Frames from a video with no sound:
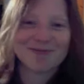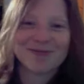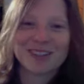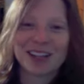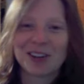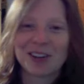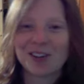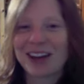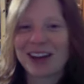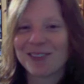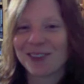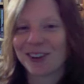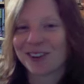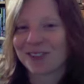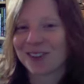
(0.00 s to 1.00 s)
they don't have a
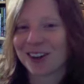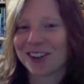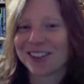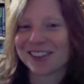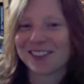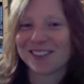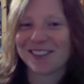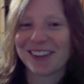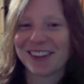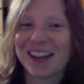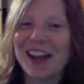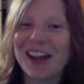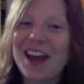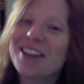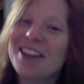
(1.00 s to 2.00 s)
lot of content, do they?
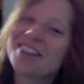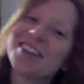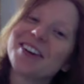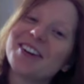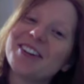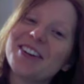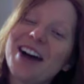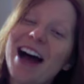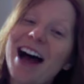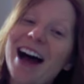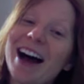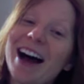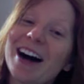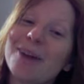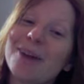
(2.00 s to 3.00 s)
So
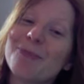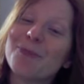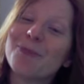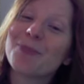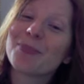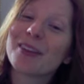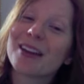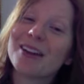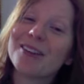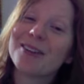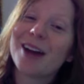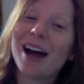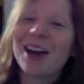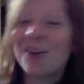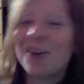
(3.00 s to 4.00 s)

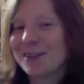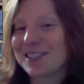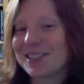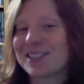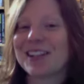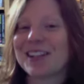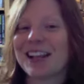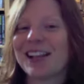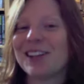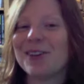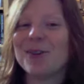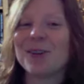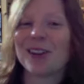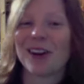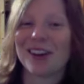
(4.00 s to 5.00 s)
I always tell
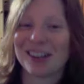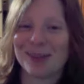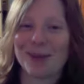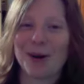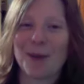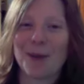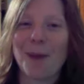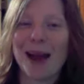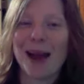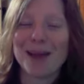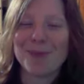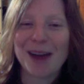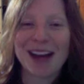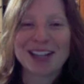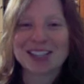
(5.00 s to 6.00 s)
you a lot about my
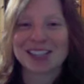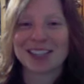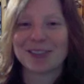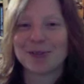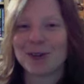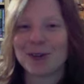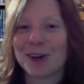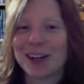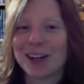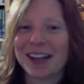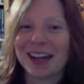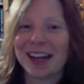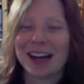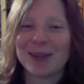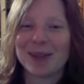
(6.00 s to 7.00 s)
passion of
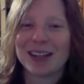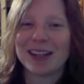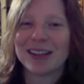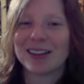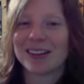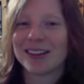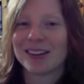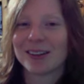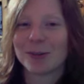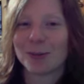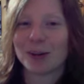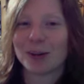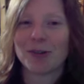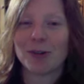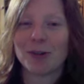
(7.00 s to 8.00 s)
origami and
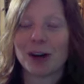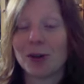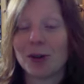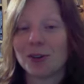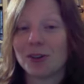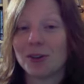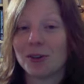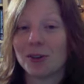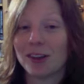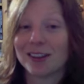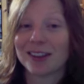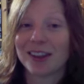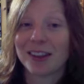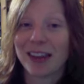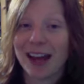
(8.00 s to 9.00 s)
whatever, how to do this
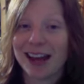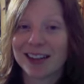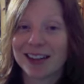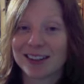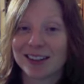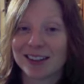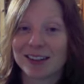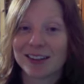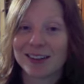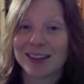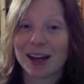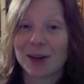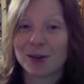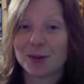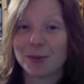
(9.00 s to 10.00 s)
and that, and
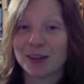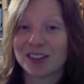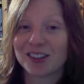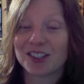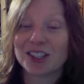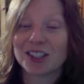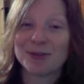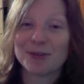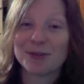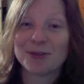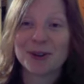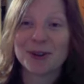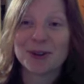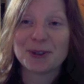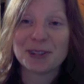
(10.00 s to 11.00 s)
how to best achieve
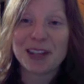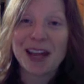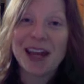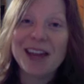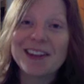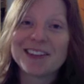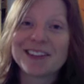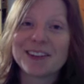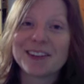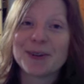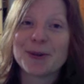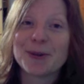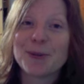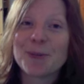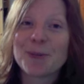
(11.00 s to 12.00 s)
fold.
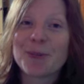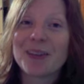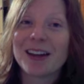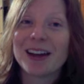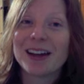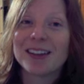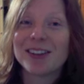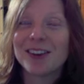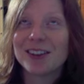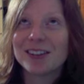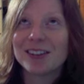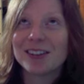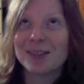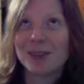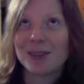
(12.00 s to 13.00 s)
So I thought
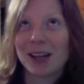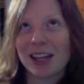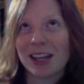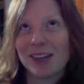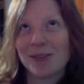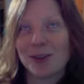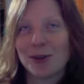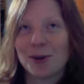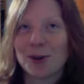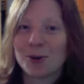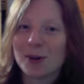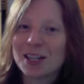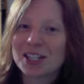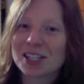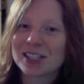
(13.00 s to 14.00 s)
if I gave you a
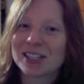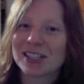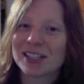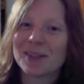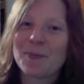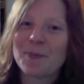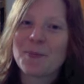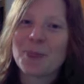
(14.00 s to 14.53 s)
question,